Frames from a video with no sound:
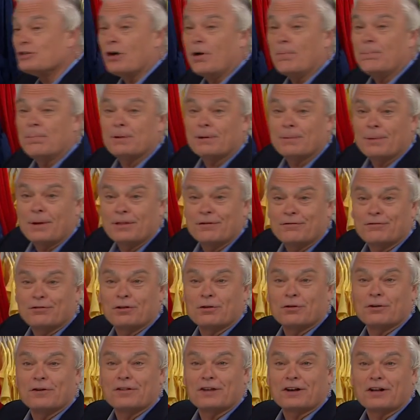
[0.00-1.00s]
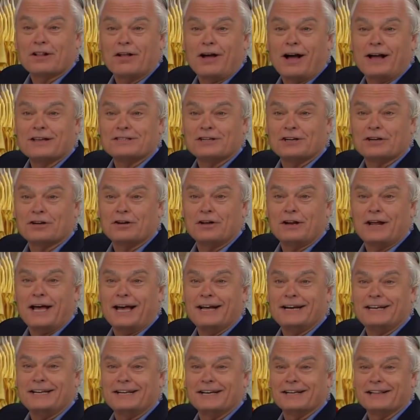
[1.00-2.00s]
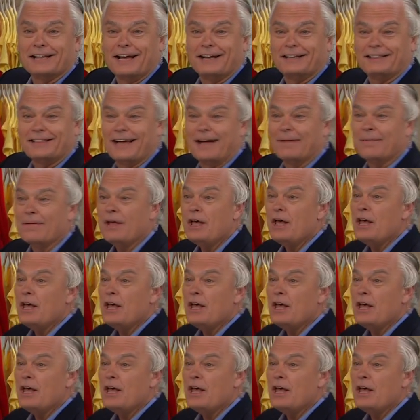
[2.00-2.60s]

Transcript: Don't put them on the floor in the closet. Good idea like that.